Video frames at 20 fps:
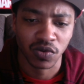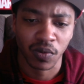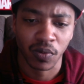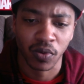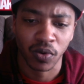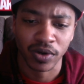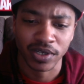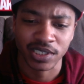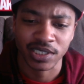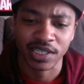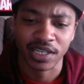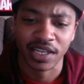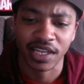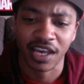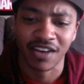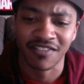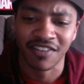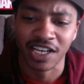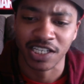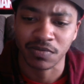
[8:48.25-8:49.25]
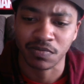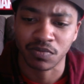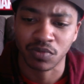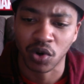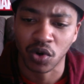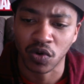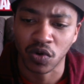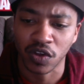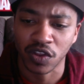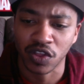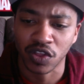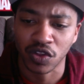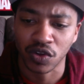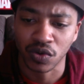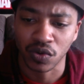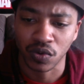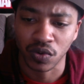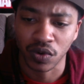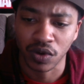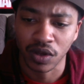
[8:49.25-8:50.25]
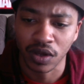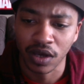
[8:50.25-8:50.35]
reports the left has broken through